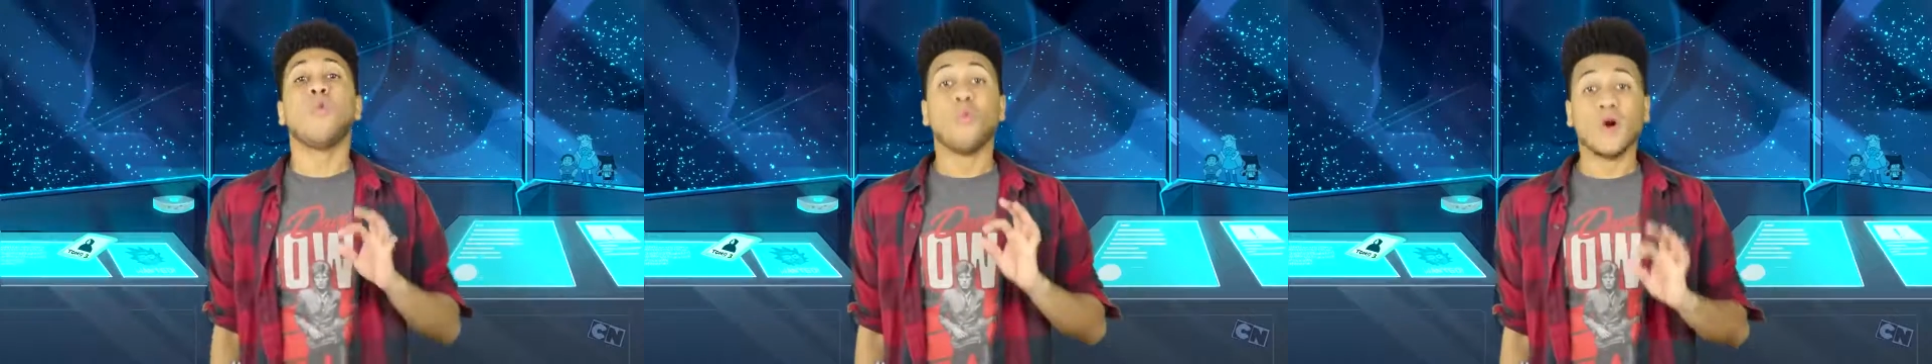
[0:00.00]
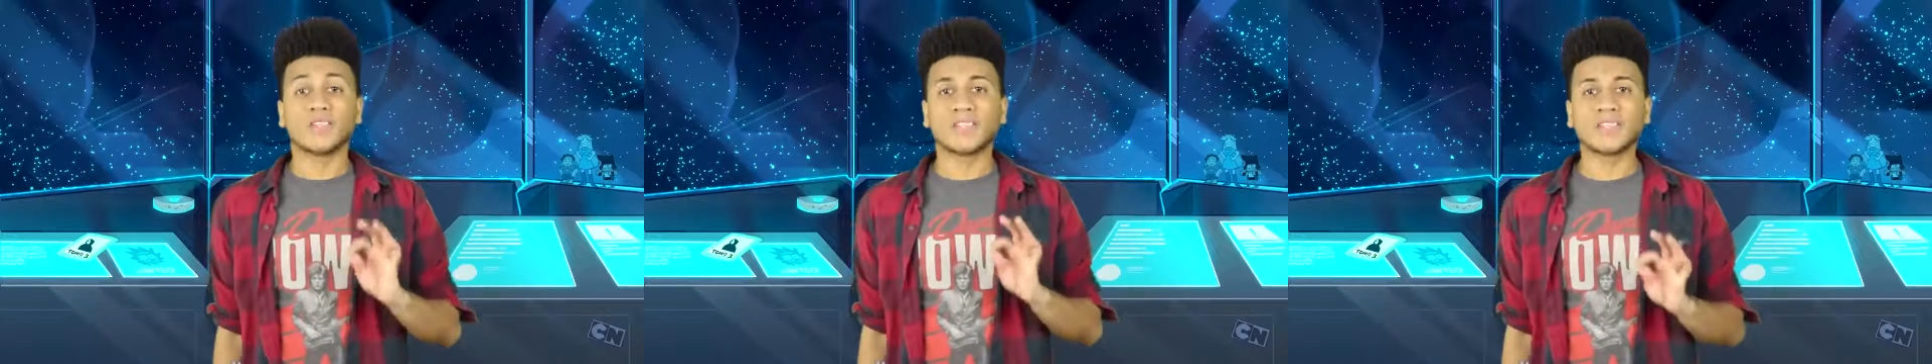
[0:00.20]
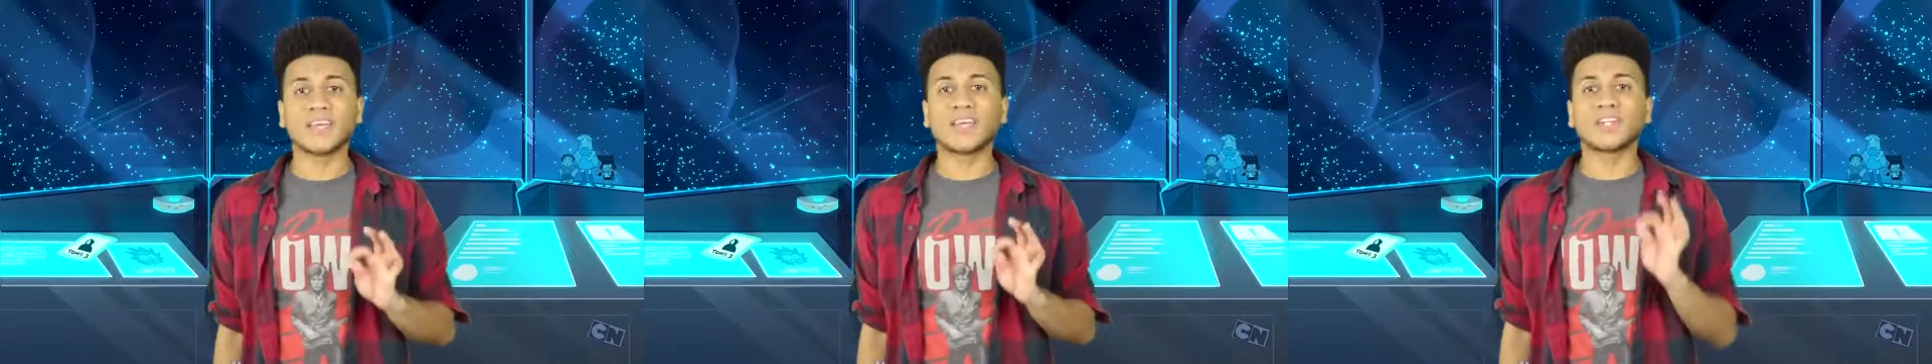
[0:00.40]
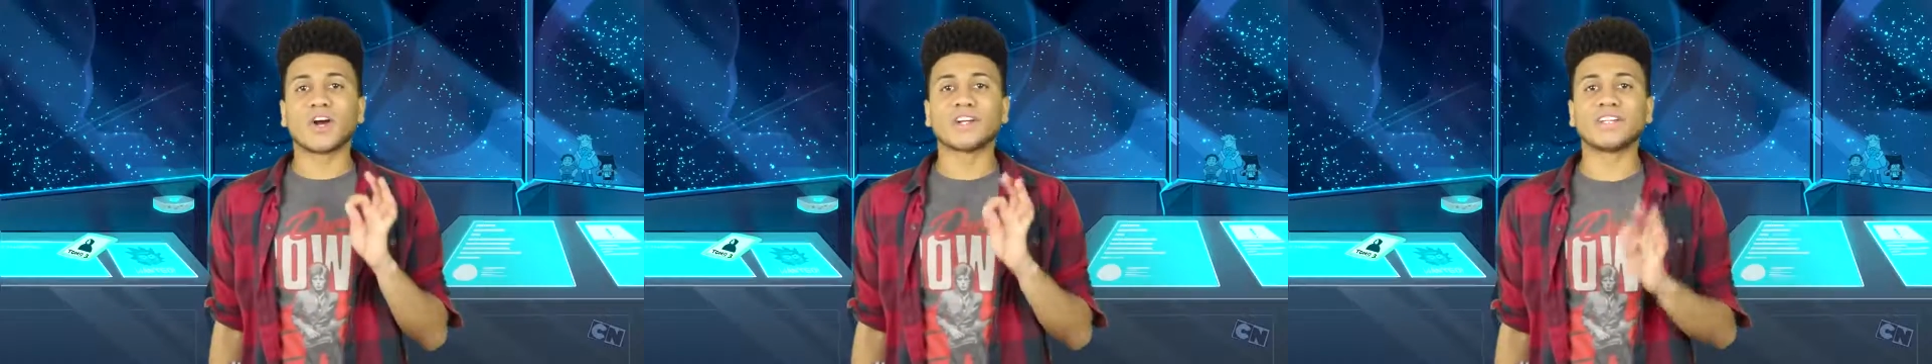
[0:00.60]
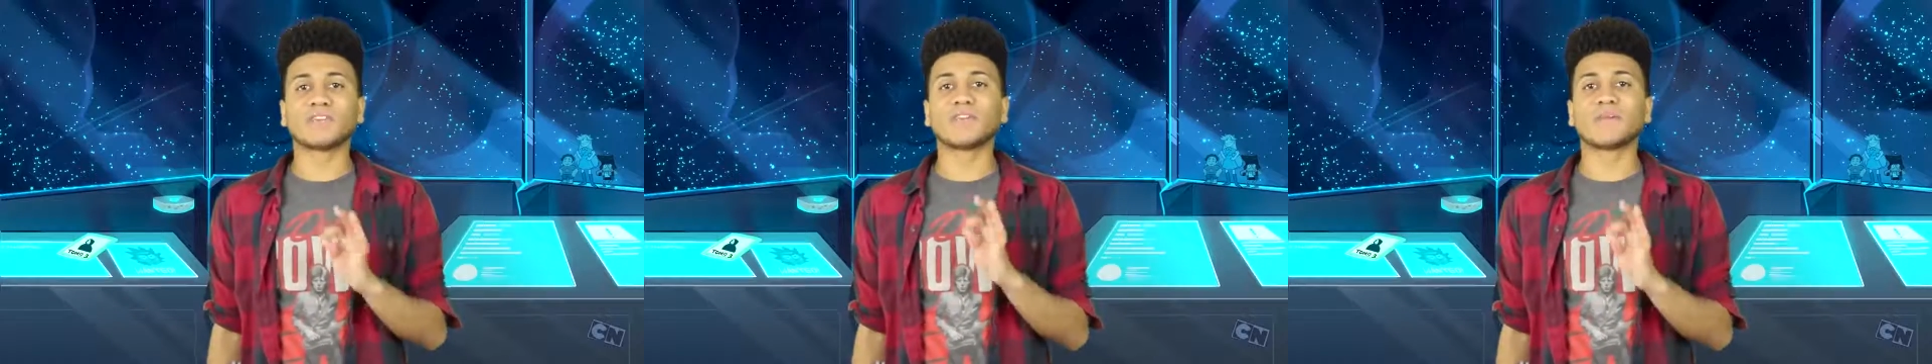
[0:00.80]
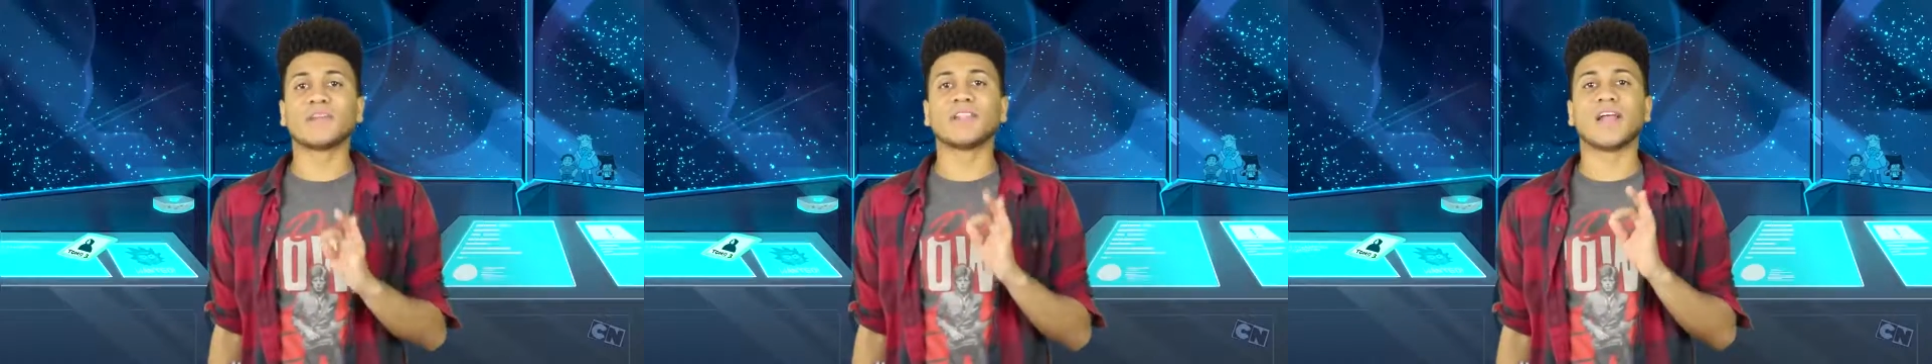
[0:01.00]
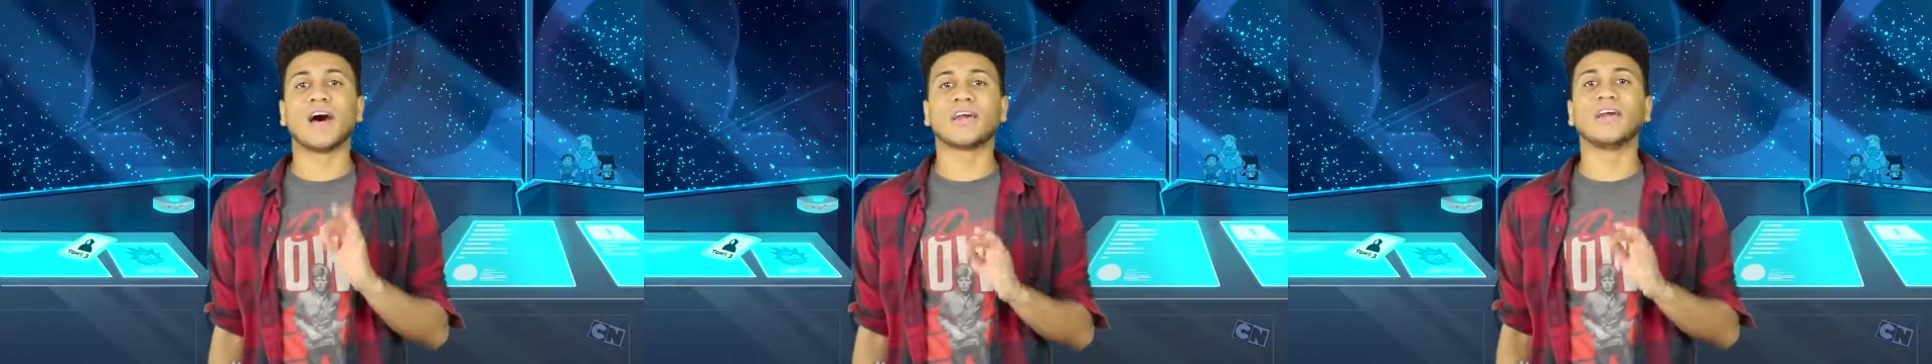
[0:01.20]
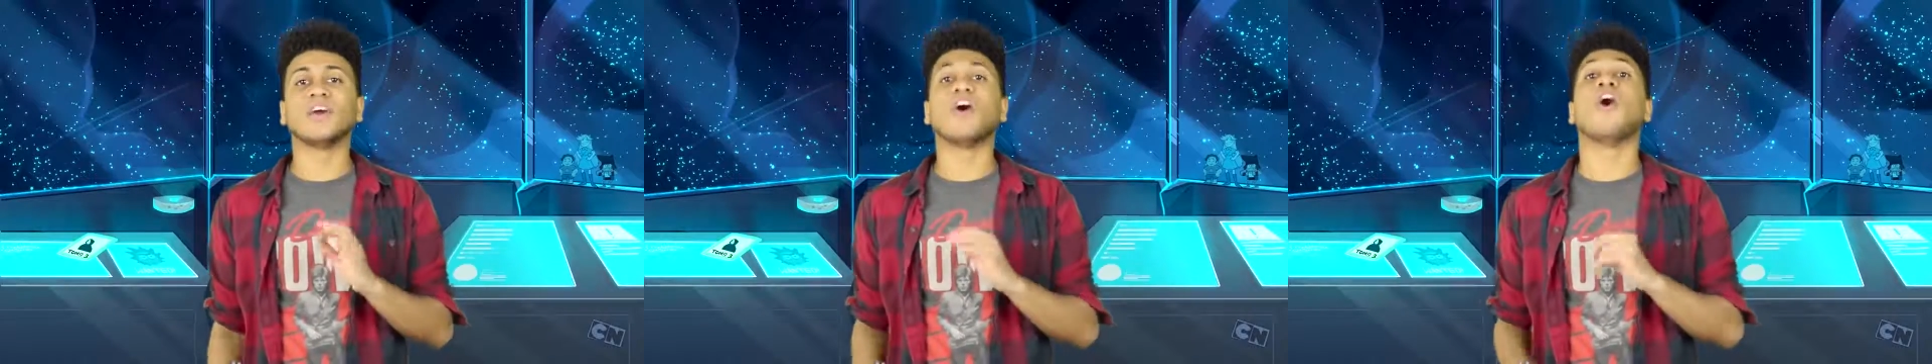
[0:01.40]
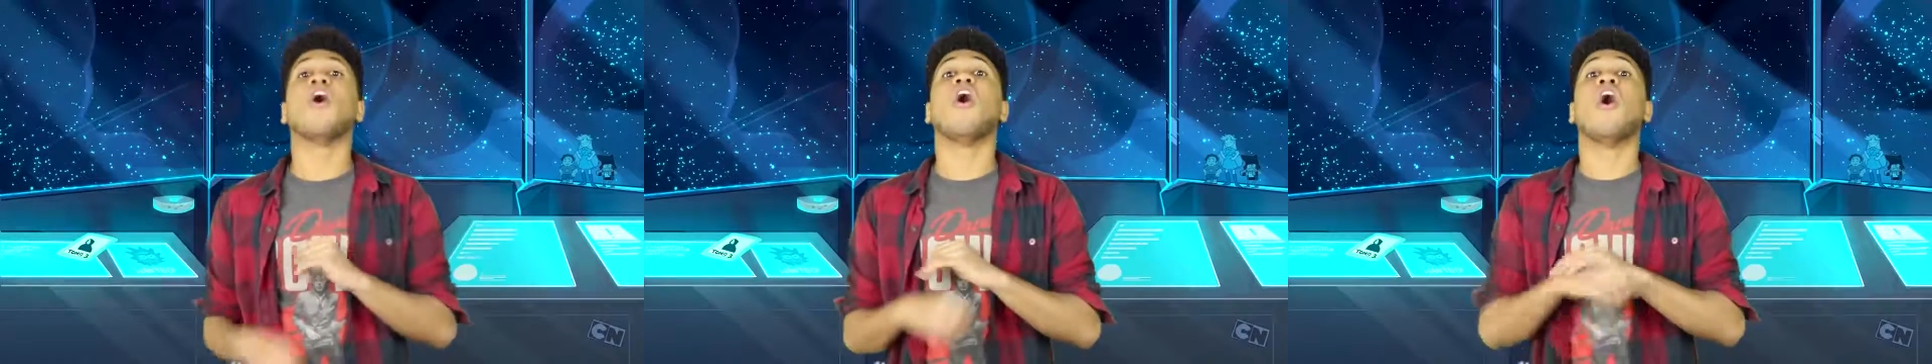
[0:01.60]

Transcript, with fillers: Once again, Cartoon Network will be locking